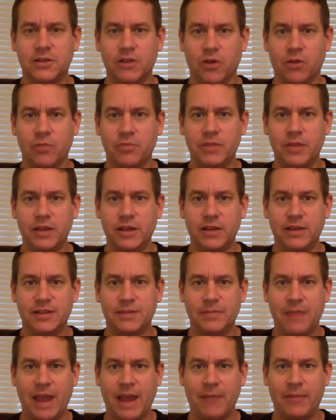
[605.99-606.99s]
don't be
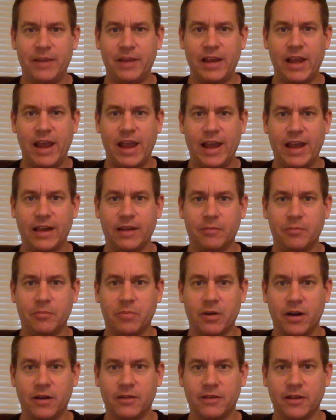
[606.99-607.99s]
spammy
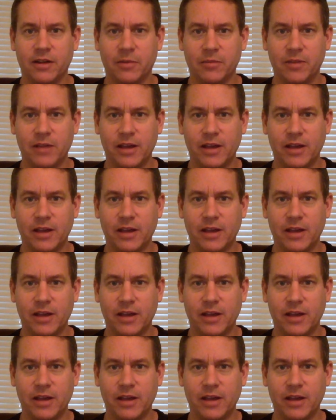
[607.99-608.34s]
and bug them